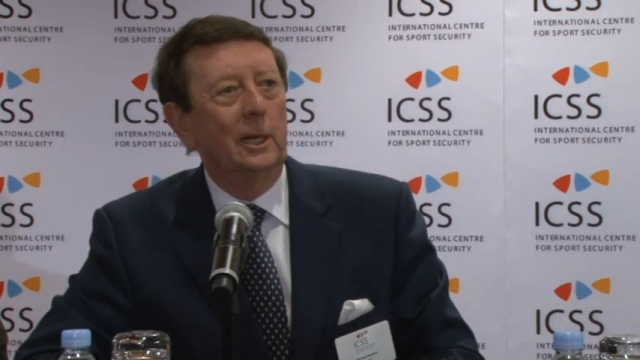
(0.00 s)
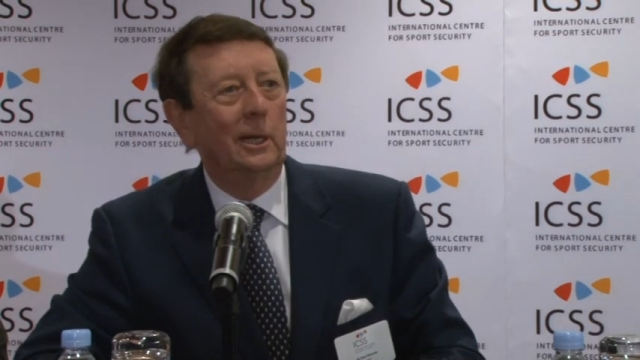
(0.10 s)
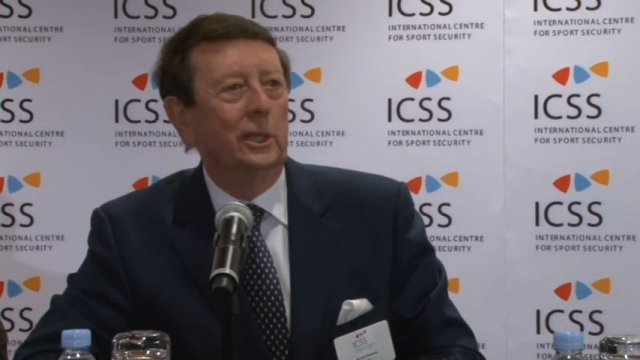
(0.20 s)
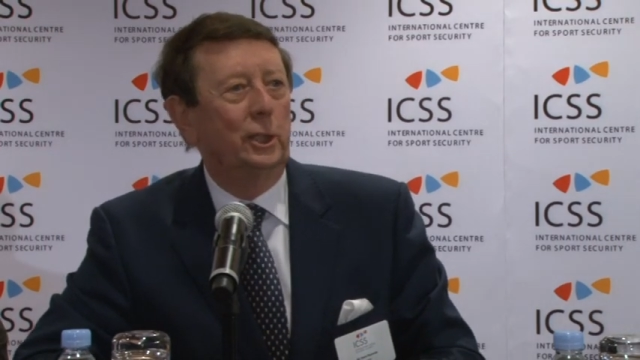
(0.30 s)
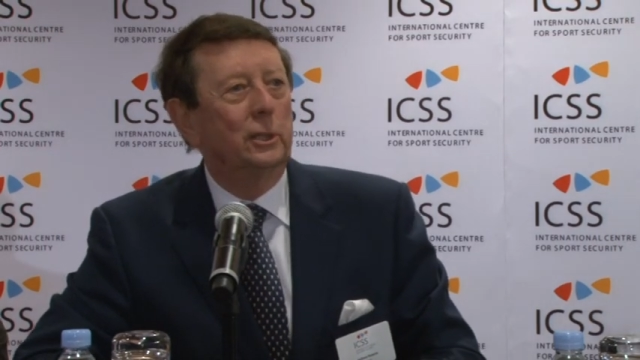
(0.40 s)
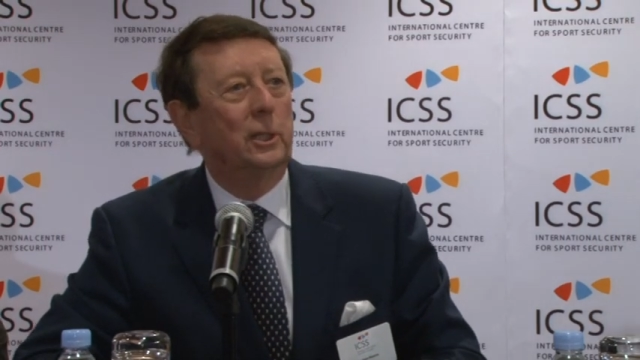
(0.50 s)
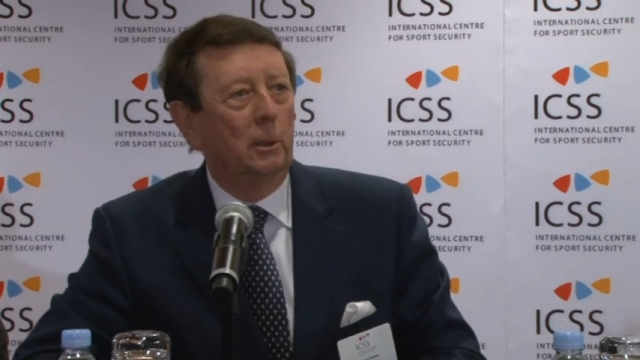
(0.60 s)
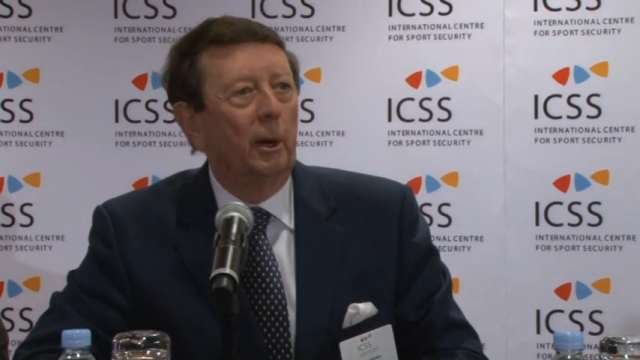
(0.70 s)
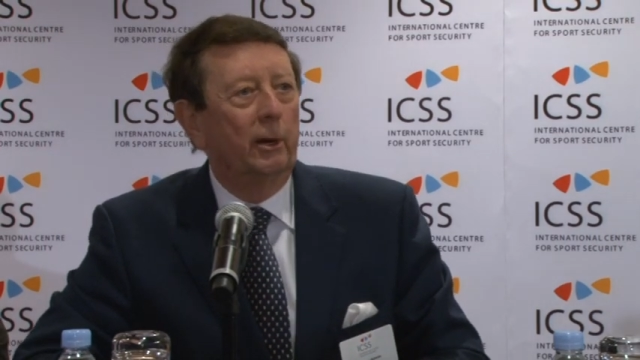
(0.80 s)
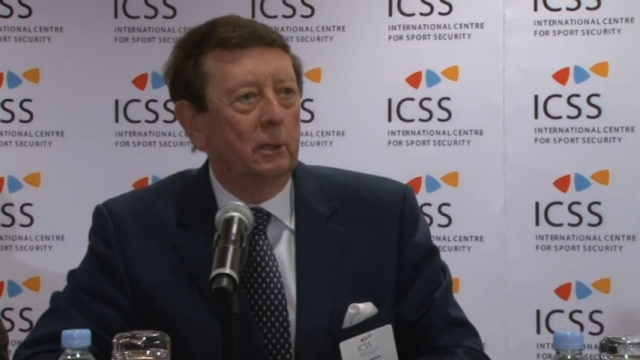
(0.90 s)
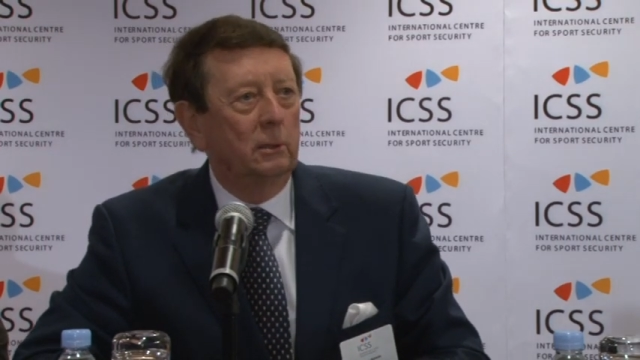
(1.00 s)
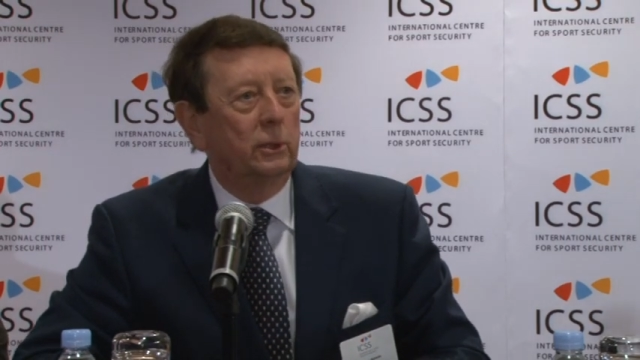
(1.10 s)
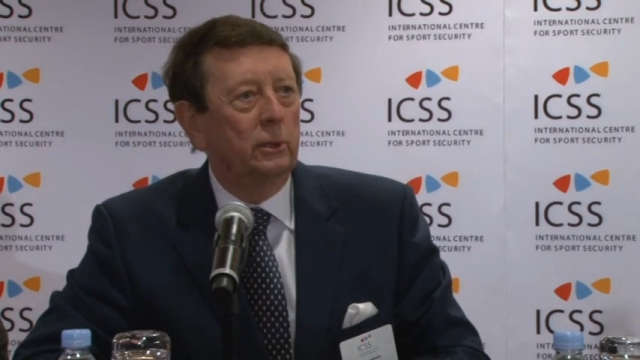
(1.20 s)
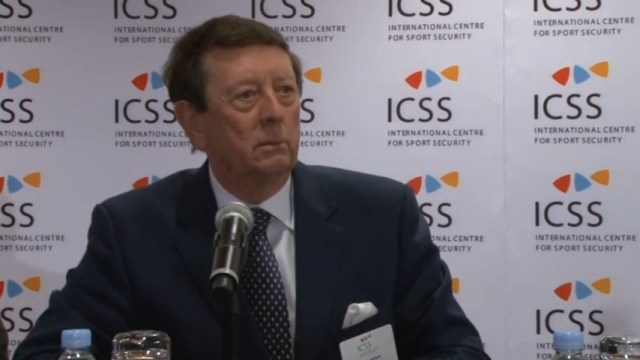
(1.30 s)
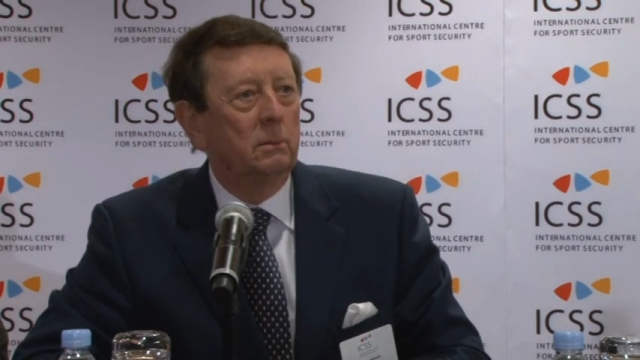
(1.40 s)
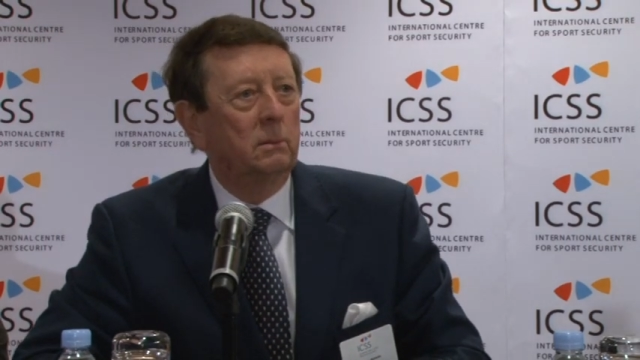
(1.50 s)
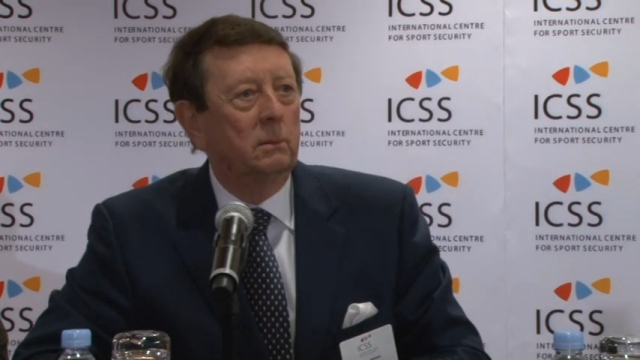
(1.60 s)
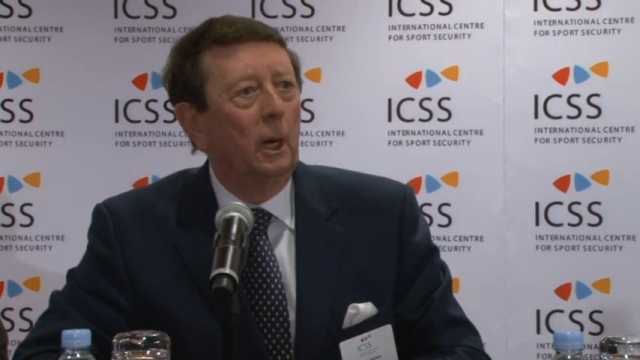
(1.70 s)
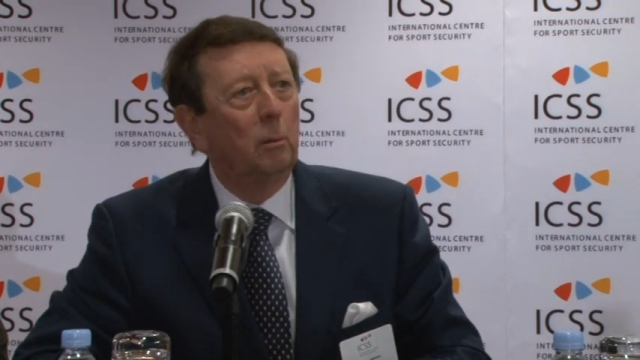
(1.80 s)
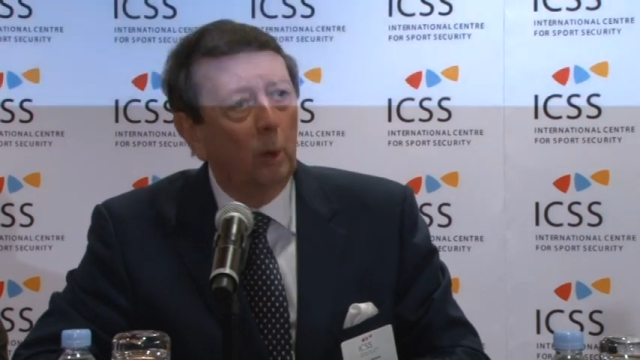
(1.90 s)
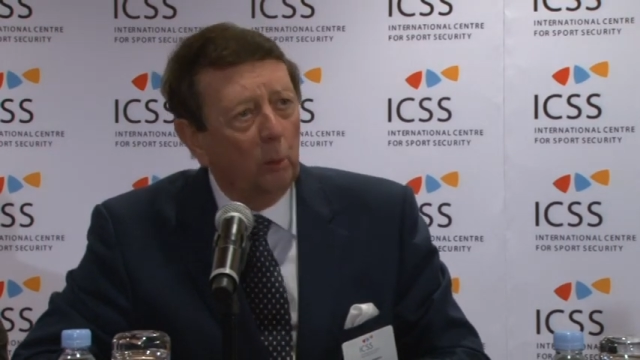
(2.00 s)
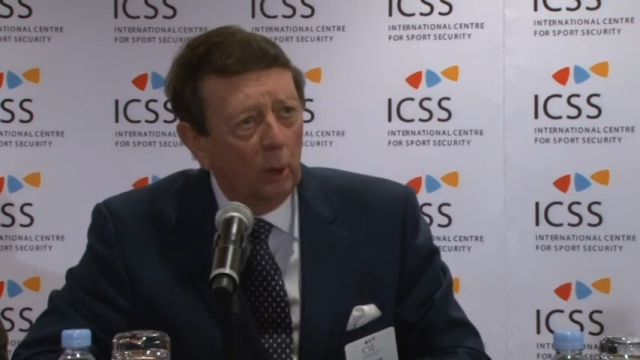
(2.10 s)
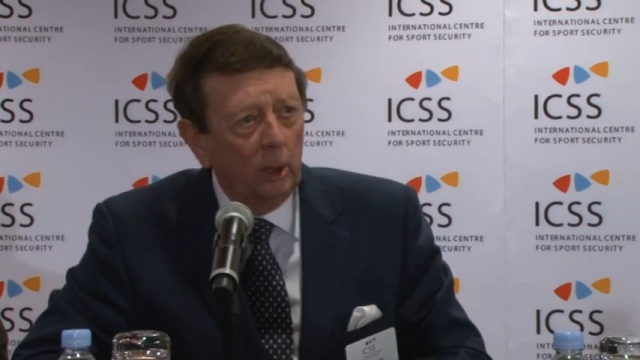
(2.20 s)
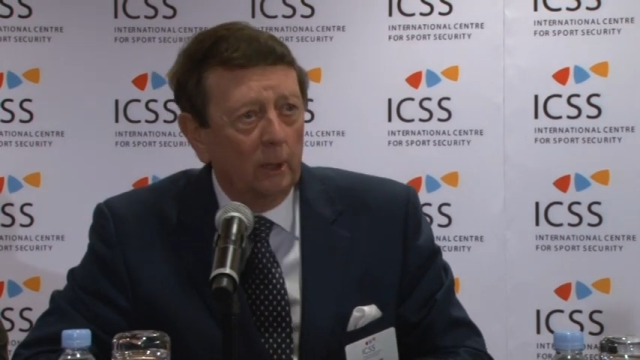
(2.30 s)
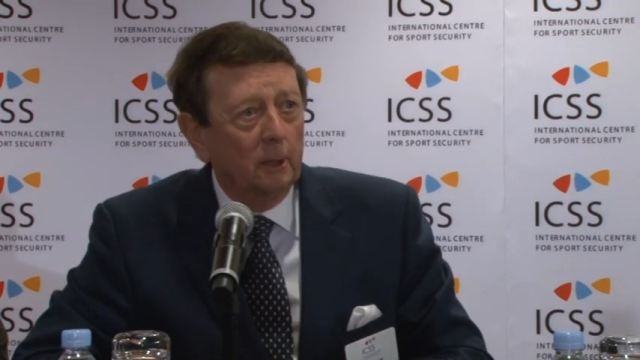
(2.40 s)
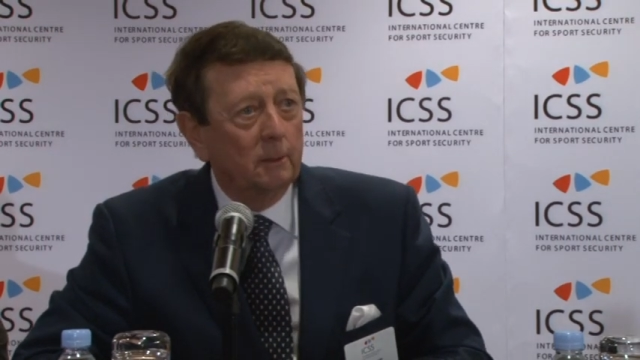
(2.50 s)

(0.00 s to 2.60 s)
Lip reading: English and the Americans. And we were.